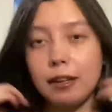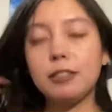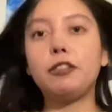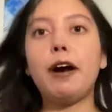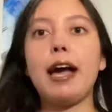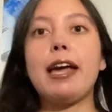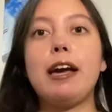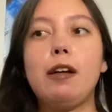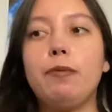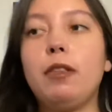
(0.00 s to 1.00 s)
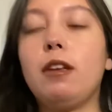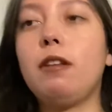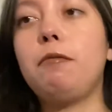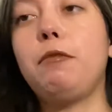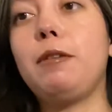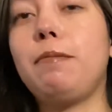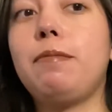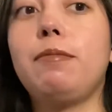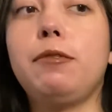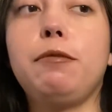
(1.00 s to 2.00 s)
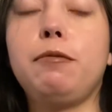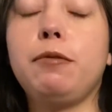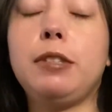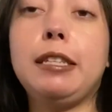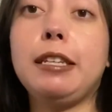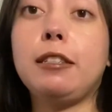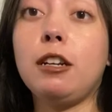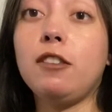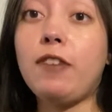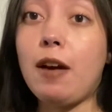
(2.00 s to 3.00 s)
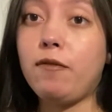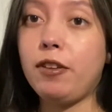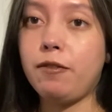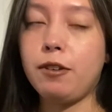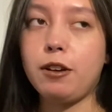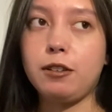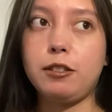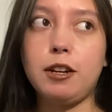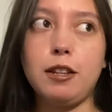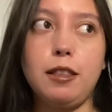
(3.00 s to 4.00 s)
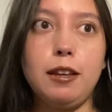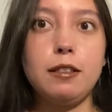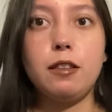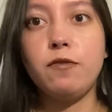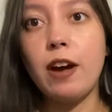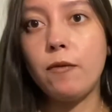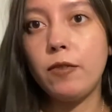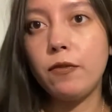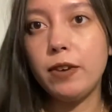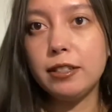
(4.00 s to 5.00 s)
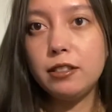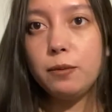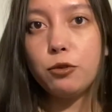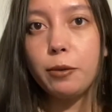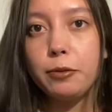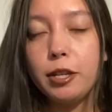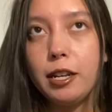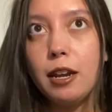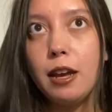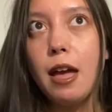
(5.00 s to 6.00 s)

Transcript: So I am since I started like the FabFitFun subscription,